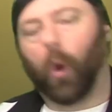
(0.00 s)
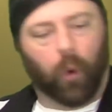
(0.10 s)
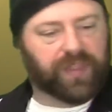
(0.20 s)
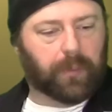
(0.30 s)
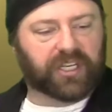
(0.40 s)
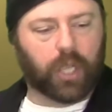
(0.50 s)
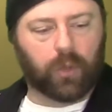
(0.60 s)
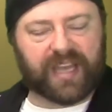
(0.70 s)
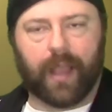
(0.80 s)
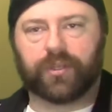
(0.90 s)
Or they would go
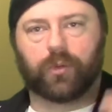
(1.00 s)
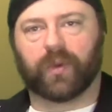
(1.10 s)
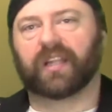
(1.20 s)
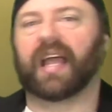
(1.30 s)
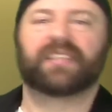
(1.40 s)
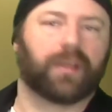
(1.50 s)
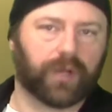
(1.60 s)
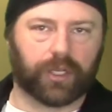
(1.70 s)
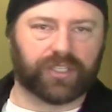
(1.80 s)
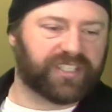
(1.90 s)
down. You realize they were
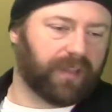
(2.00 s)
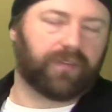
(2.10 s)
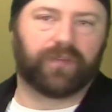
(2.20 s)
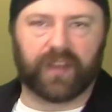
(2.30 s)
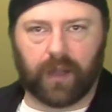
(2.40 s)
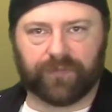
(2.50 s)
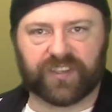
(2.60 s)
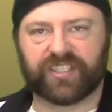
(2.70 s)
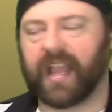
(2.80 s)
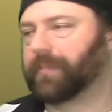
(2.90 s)
a good 7 feet off the
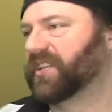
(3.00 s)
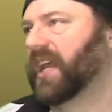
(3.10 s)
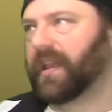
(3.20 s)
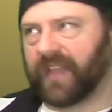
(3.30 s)
steps.